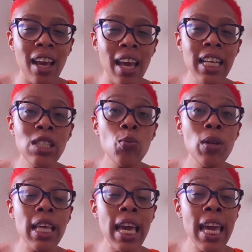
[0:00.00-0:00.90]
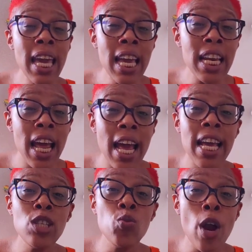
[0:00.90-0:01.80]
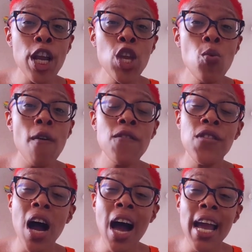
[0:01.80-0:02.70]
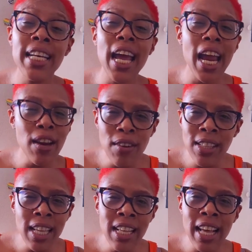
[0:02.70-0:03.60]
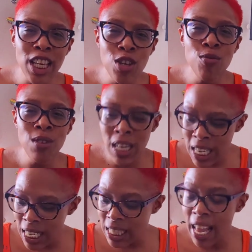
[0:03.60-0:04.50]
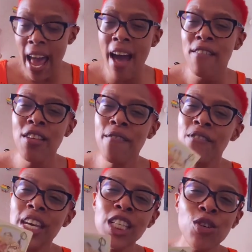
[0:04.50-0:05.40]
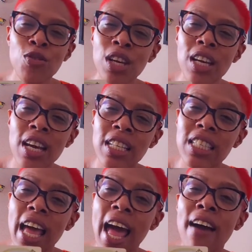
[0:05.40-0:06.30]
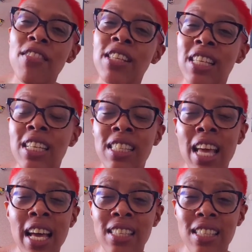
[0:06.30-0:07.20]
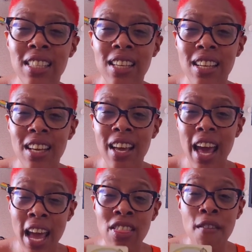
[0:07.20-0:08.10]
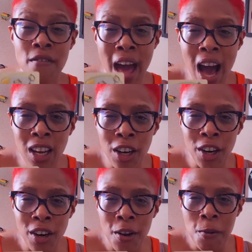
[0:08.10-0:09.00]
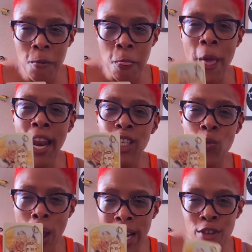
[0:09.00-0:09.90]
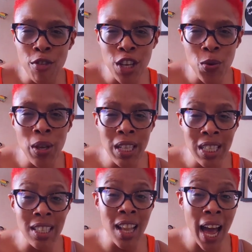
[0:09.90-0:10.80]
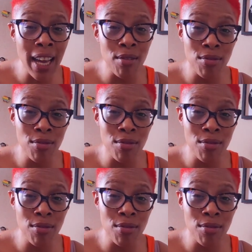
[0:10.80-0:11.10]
It's within is where you will find everything that you need to have the victory, to have the success and the valor that is waiting for you in this life.